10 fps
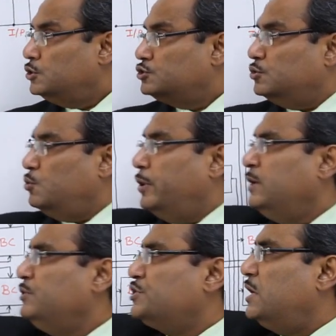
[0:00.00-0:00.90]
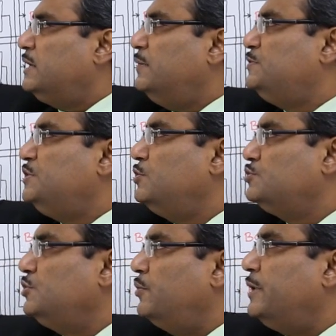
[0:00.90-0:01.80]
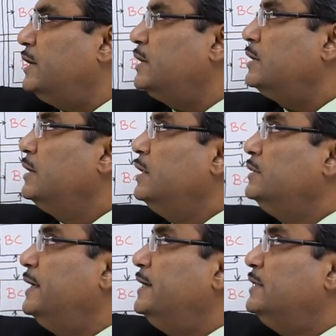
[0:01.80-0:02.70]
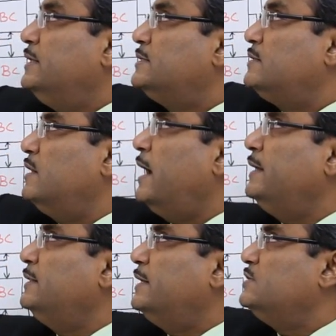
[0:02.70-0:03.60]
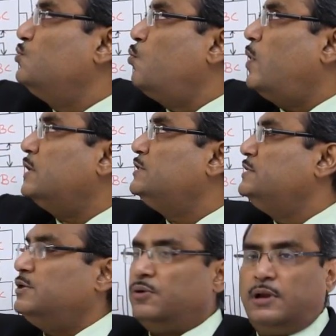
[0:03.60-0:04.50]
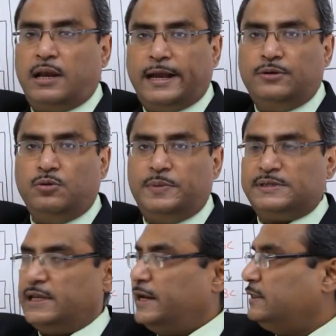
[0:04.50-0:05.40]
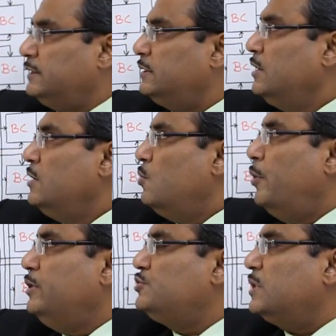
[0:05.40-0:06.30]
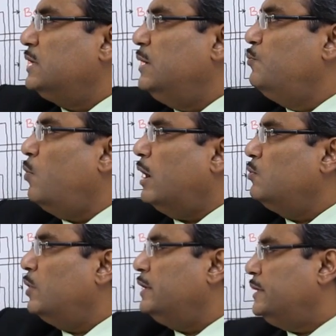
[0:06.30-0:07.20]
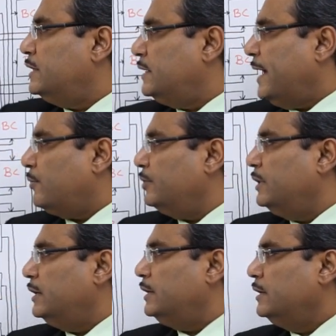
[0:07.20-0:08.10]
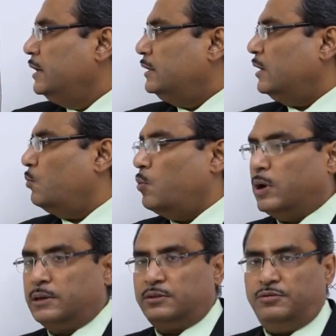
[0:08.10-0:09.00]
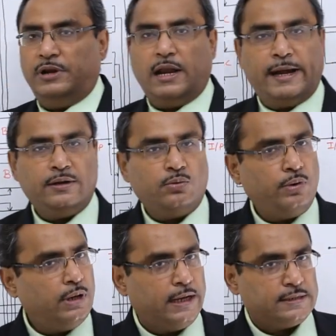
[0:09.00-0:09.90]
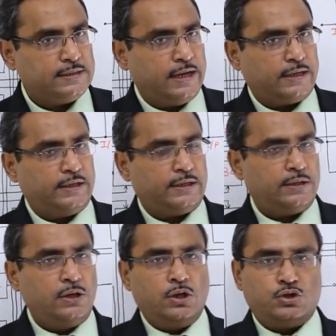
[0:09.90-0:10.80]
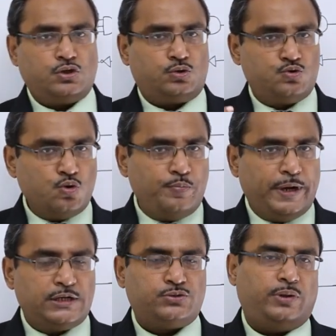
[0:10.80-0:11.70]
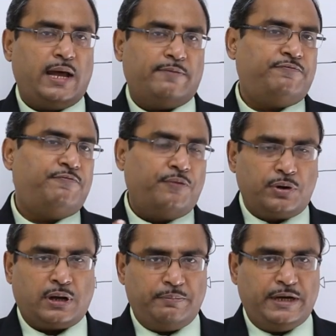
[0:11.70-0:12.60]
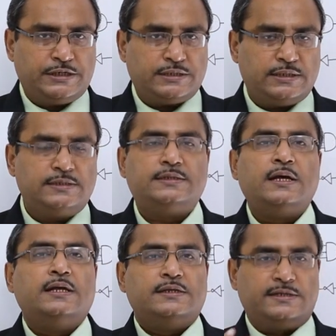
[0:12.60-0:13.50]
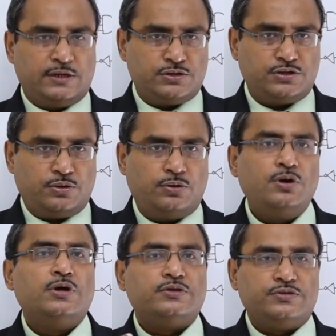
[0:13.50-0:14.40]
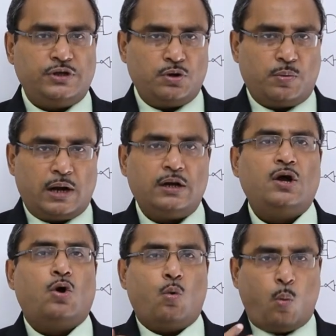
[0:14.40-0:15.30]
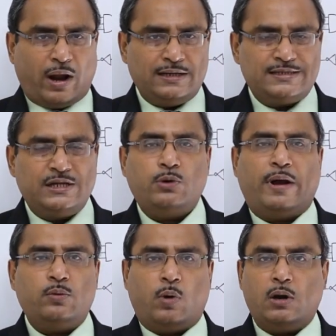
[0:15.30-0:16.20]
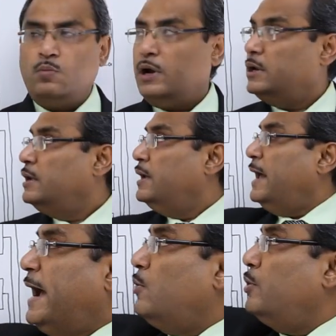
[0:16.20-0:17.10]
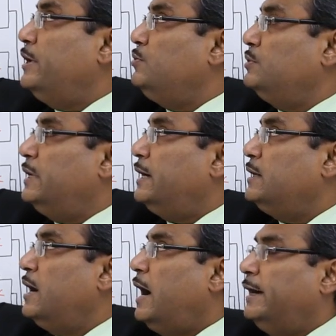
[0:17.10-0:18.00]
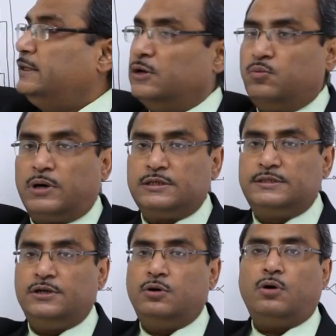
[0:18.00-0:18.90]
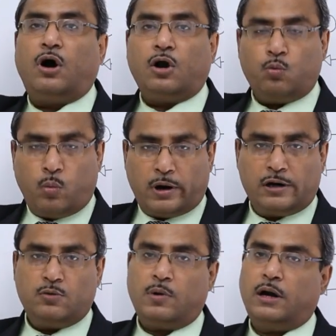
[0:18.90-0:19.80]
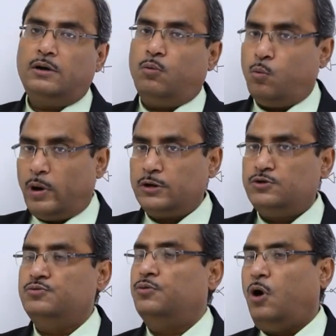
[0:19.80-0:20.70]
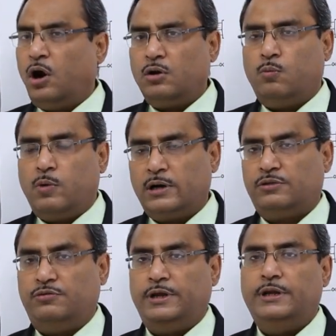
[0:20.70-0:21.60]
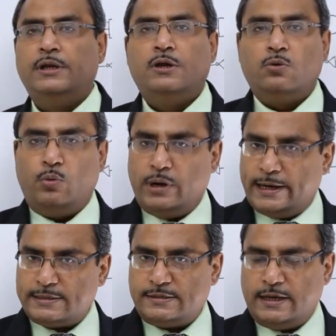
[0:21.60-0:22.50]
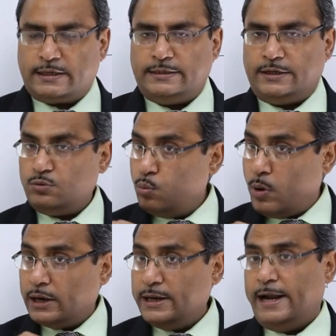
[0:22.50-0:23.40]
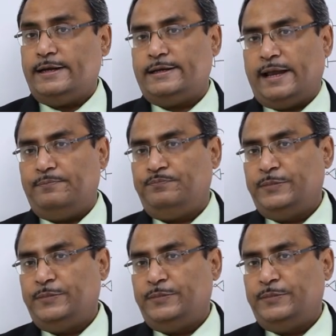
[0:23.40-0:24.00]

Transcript: So when we shall give 00 here, then this line that is word 0 line will be selected. When you shall give 1 1 here accordingly the word 3 line will get selected. So, 2 bits will have 4 combinations 0 1, and 1 1. According to that either word 0 or word 1, word 2 or word 3 will get selected one at a time.